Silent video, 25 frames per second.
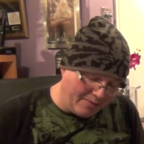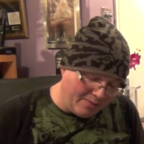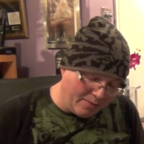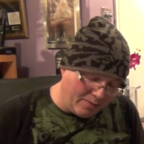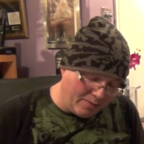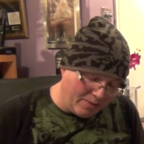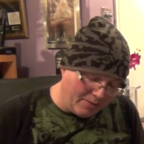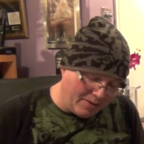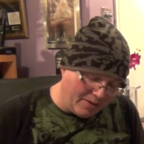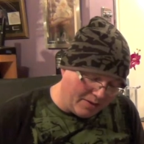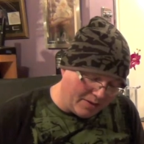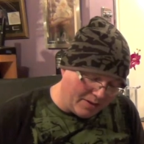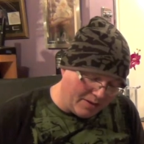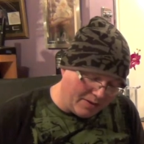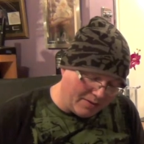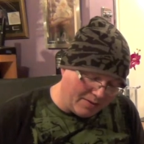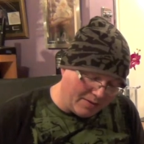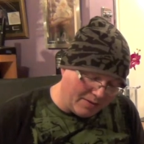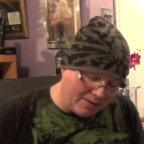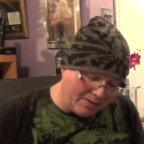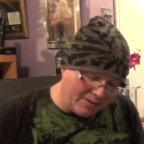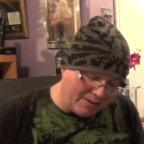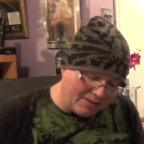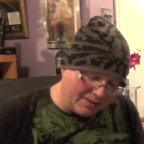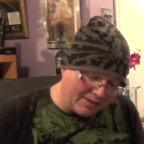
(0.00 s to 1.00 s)
thought, you
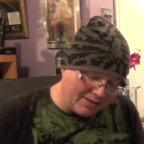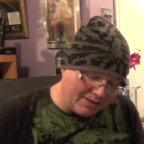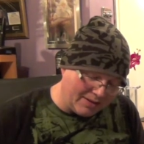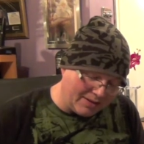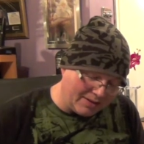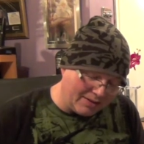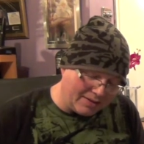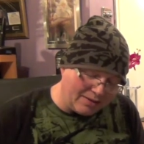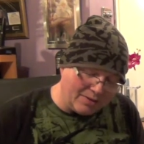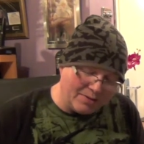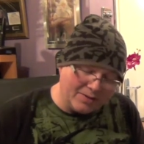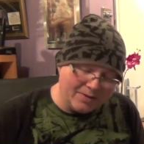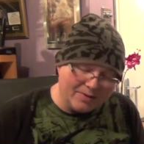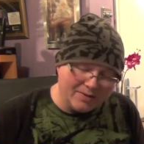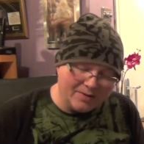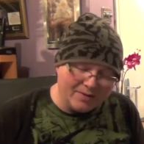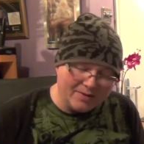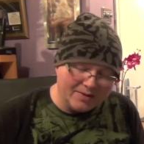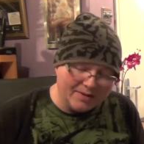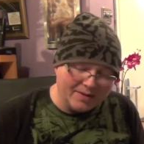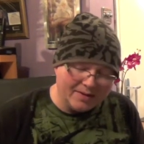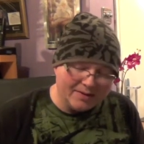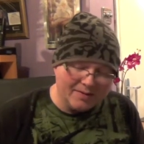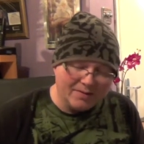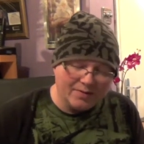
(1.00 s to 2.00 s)
know, it's an exclusive to
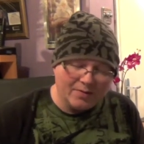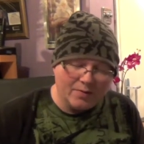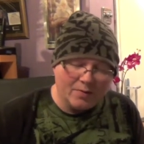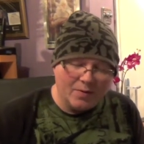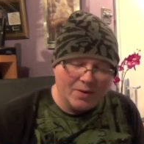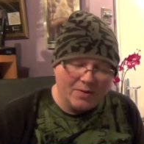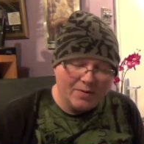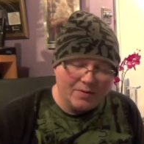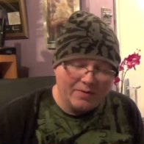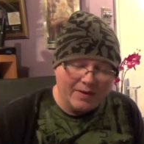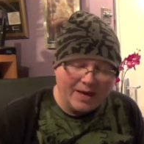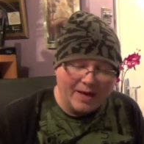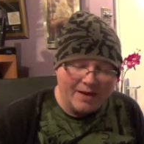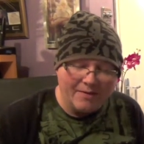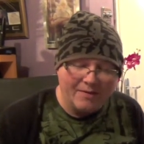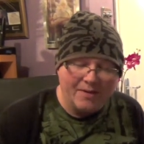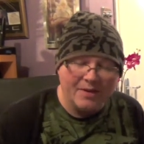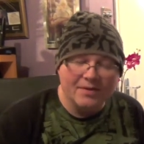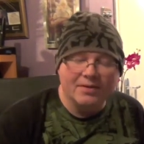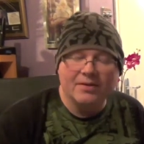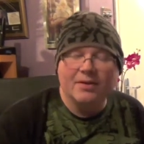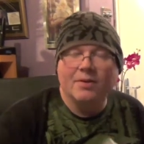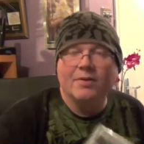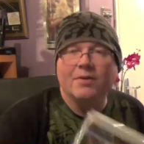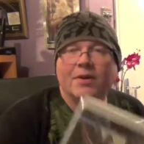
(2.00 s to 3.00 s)
a system, so why not have
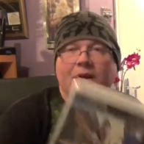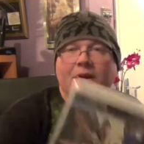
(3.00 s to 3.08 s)
it? So,